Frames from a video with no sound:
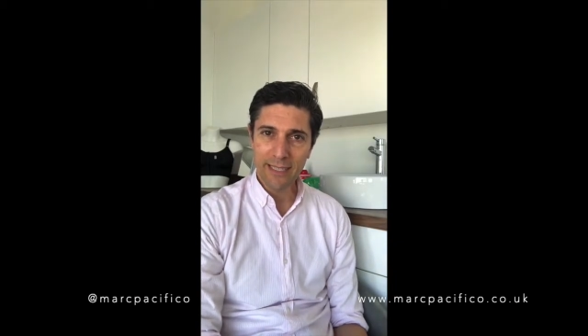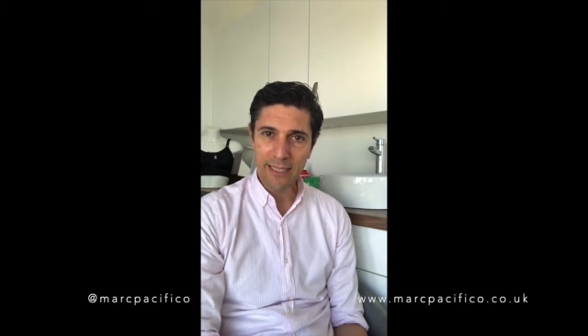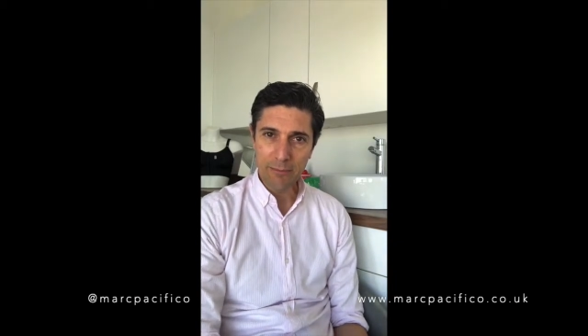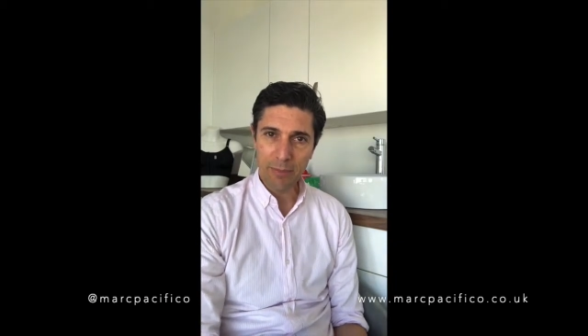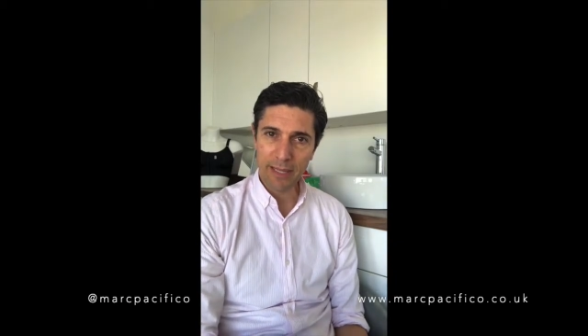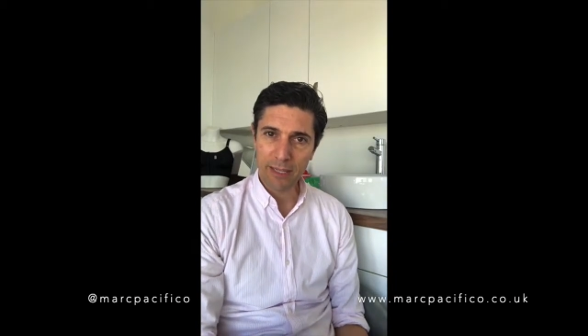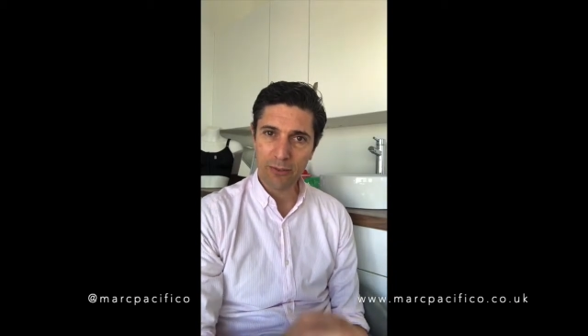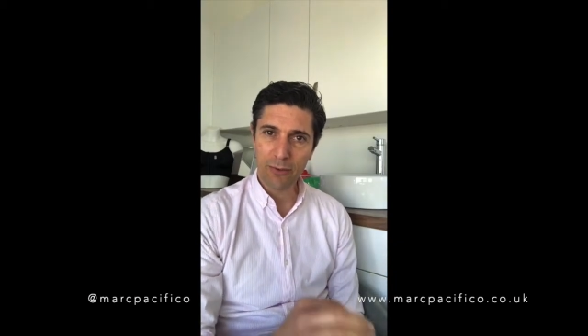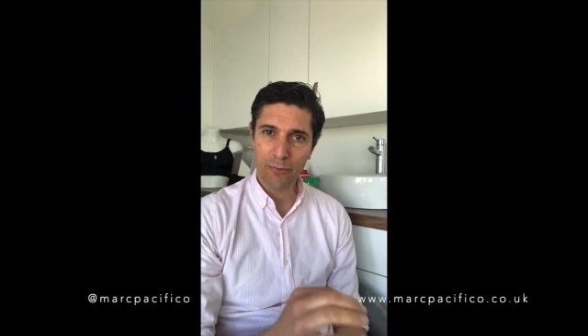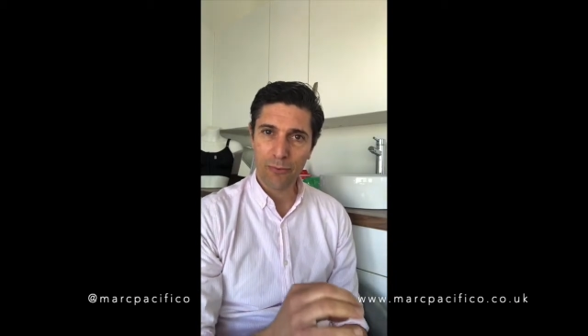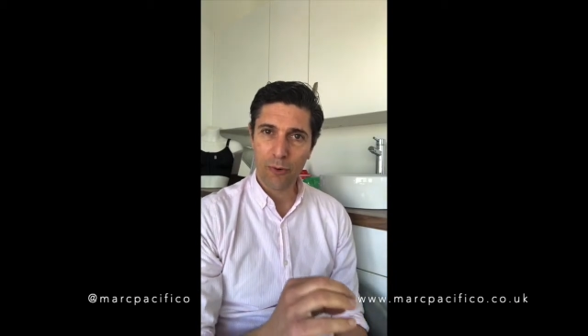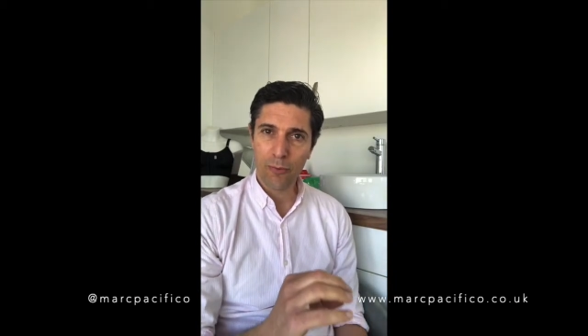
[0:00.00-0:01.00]
But they do
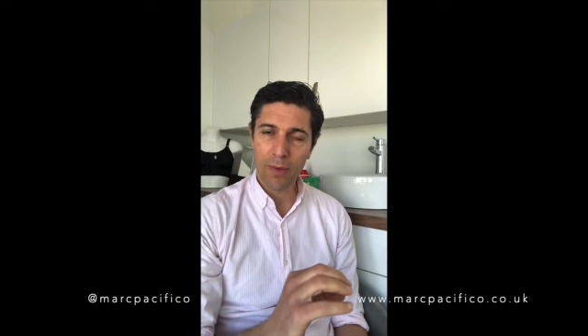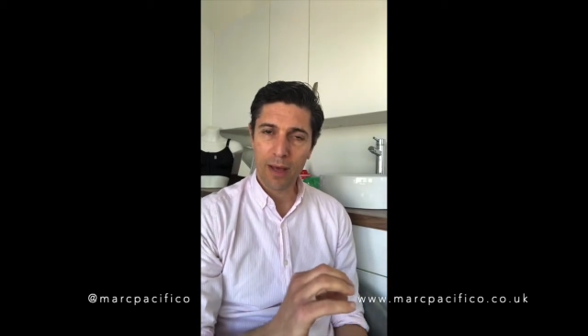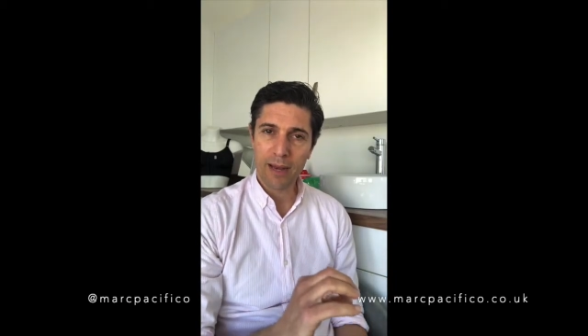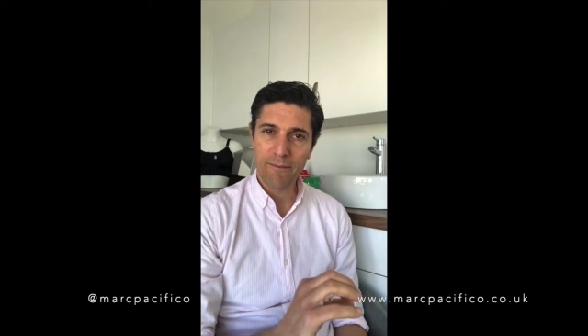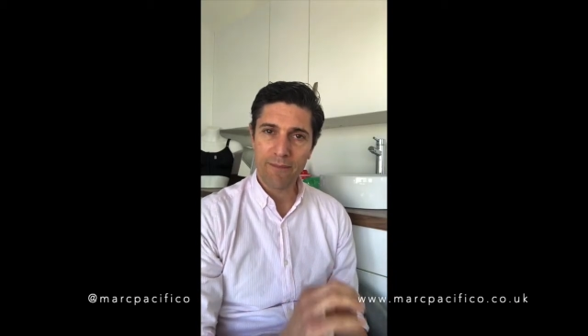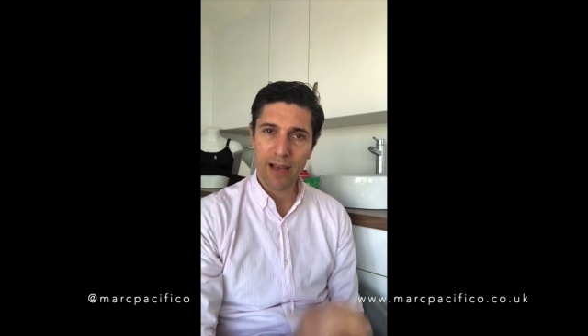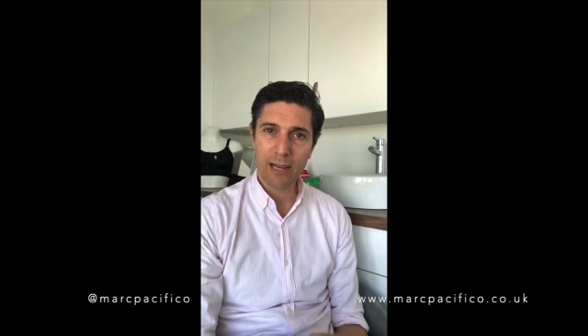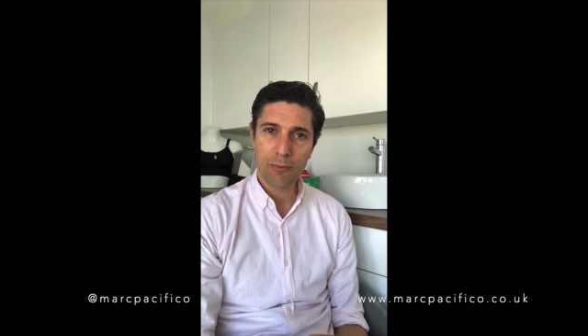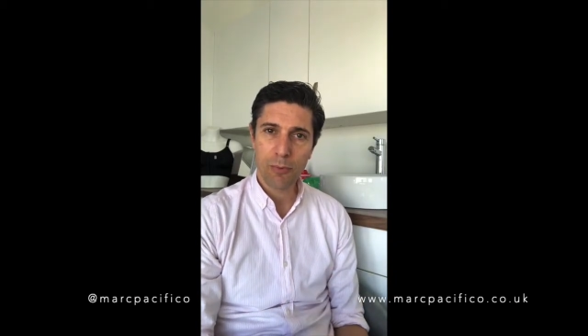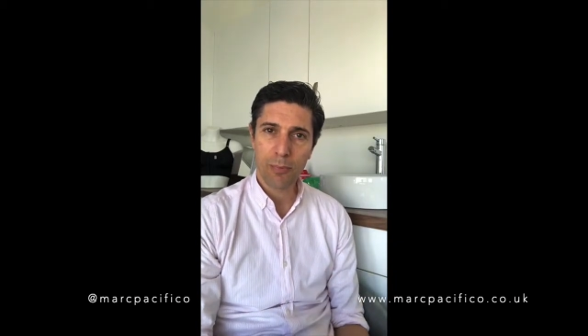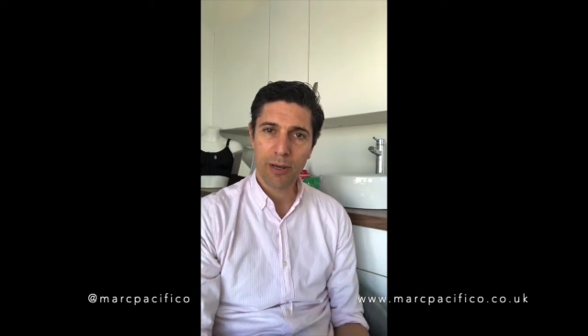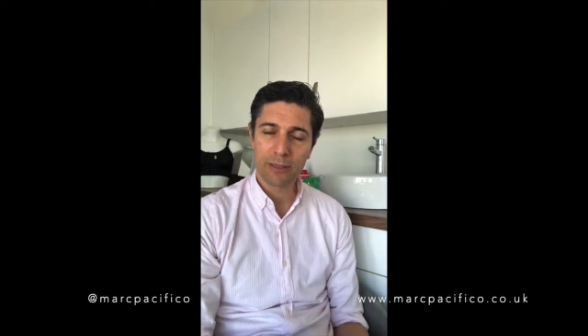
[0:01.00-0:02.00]
form an invaluable
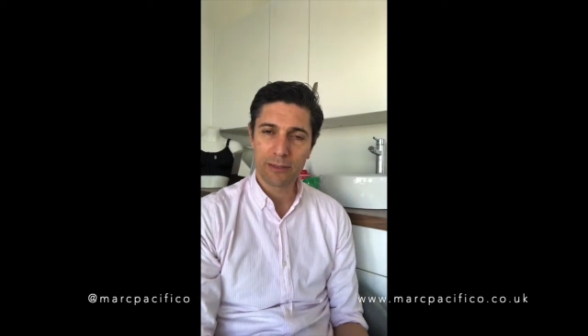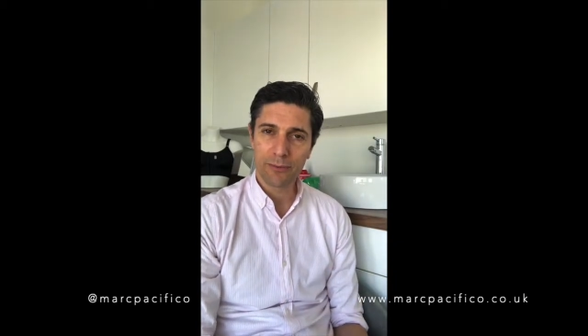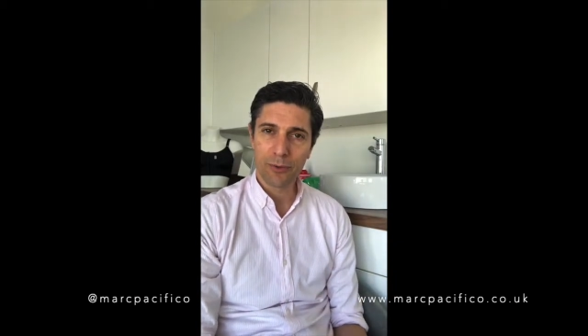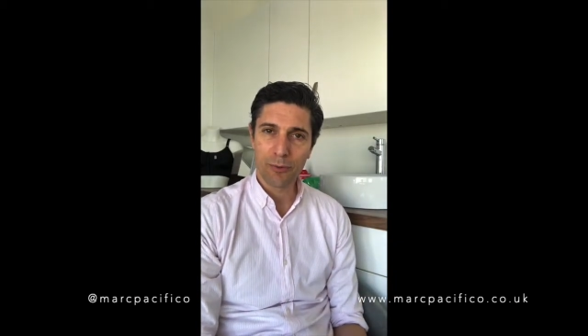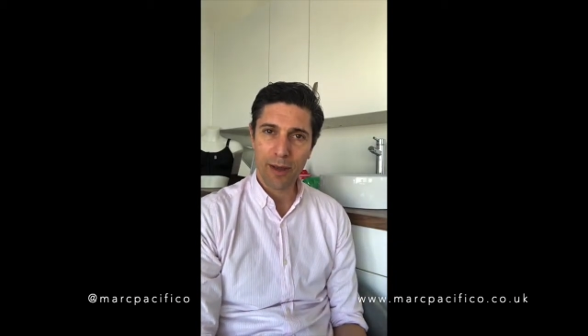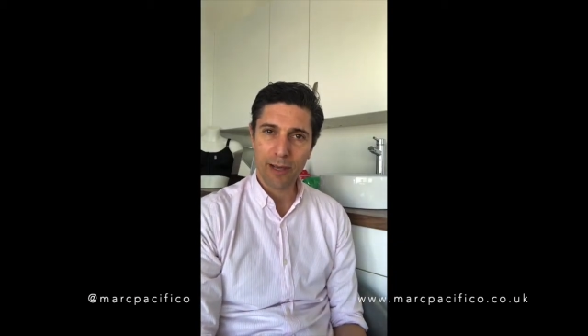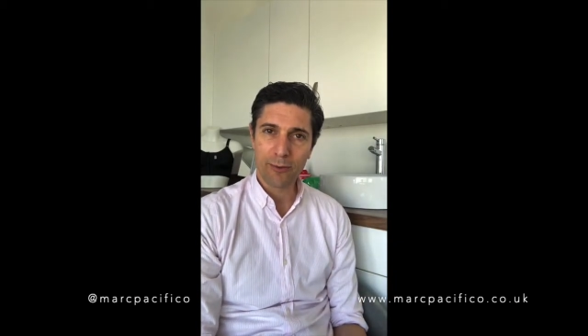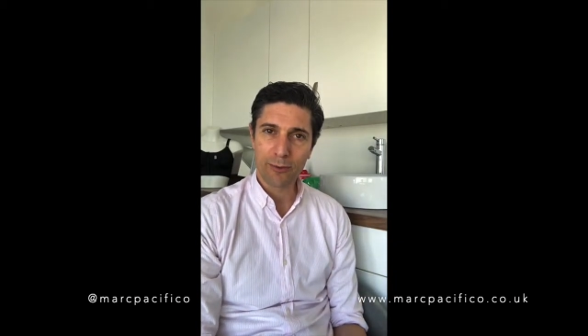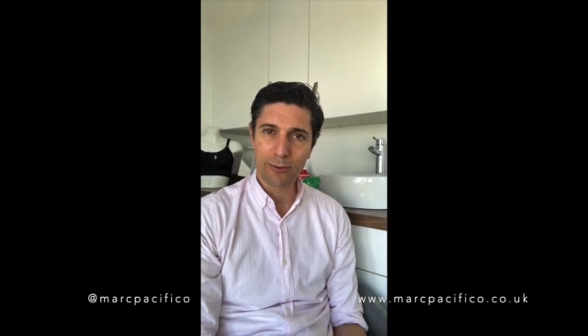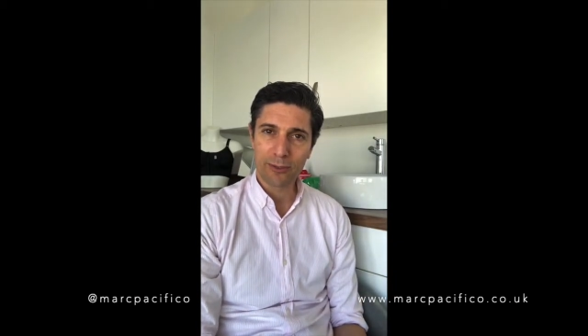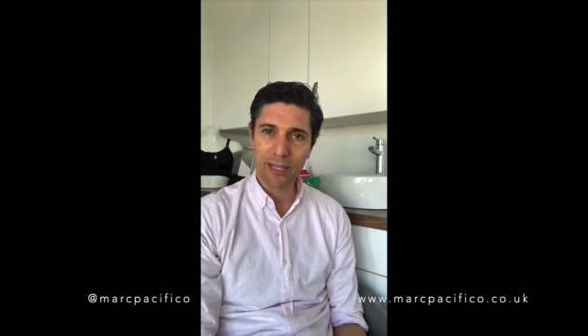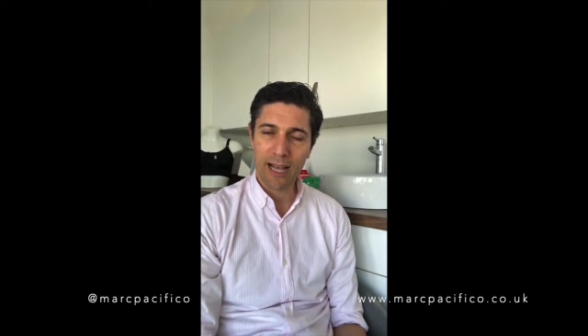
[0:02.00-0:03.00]
part of your records